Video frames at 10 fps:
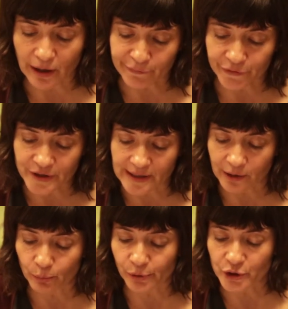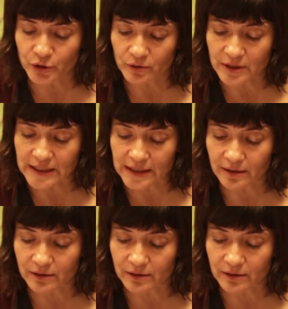offers an opportunity